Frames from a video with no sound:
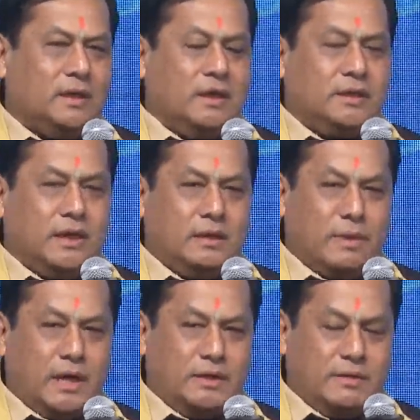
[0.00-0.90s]
trade,
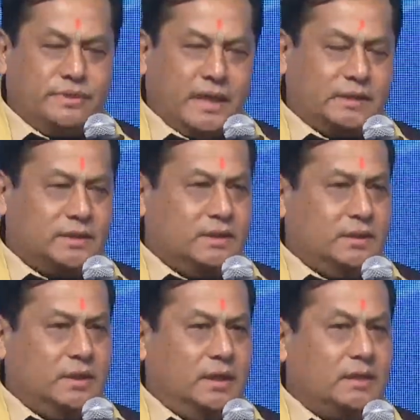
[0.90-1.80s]
maritime sector
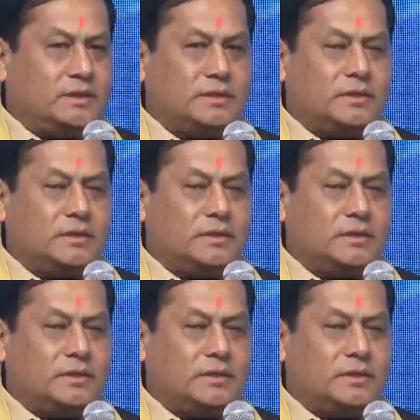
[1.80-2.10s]
is,